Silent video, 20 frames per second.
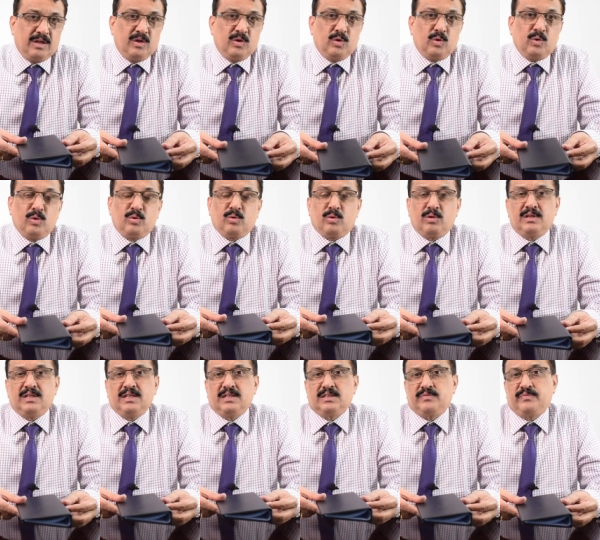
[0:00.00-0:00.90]
Who could
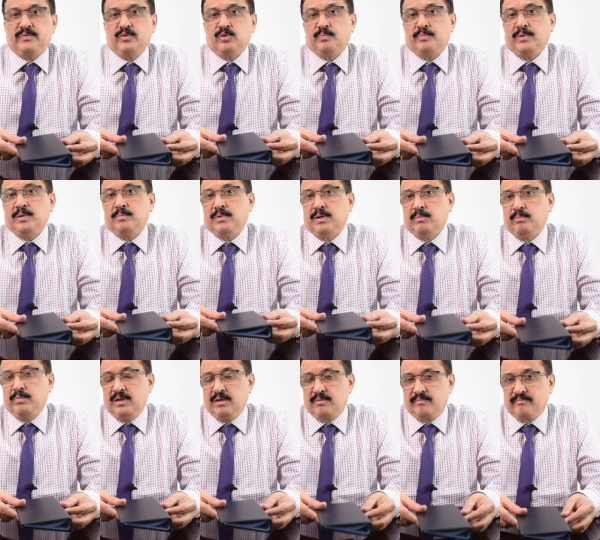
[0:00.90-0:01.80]
these few people
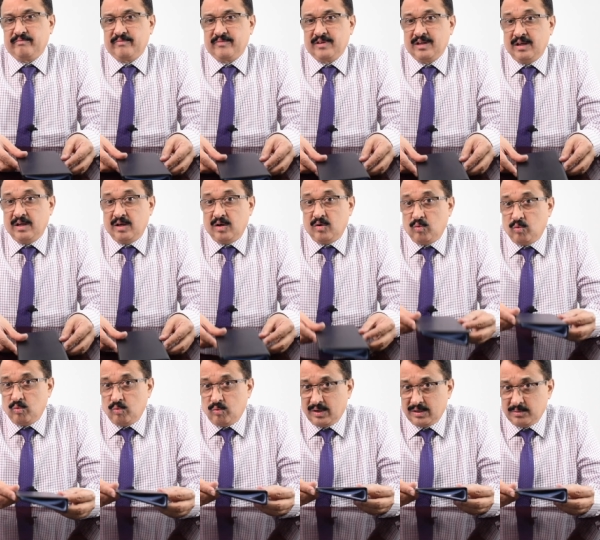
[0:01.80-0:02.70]
be?
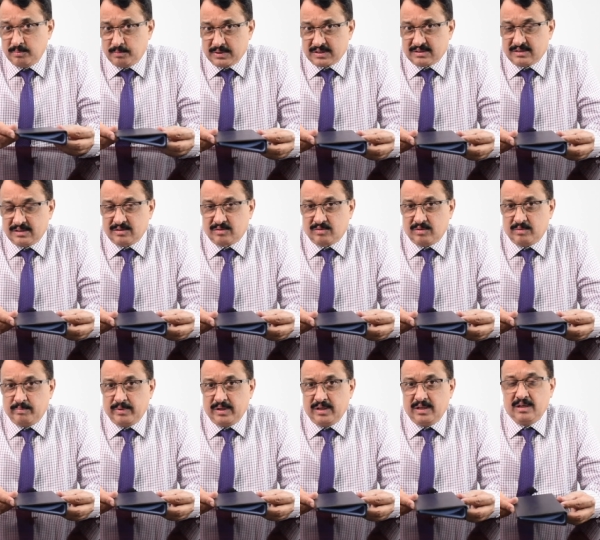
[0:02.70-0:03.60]
One person could
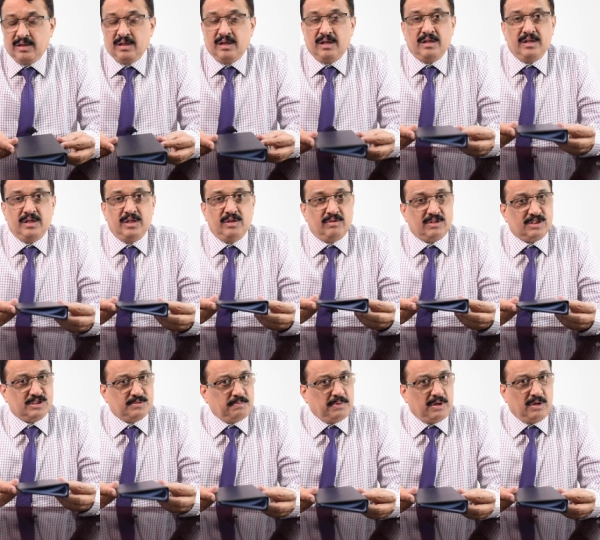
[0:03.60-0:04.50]
be your
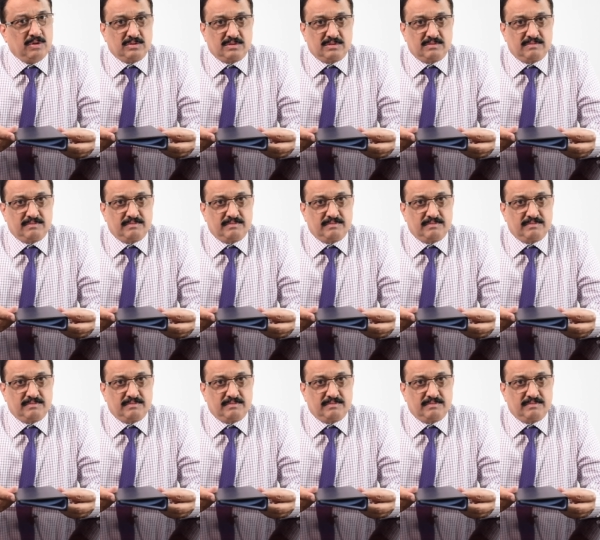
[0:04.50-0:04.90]
spouse,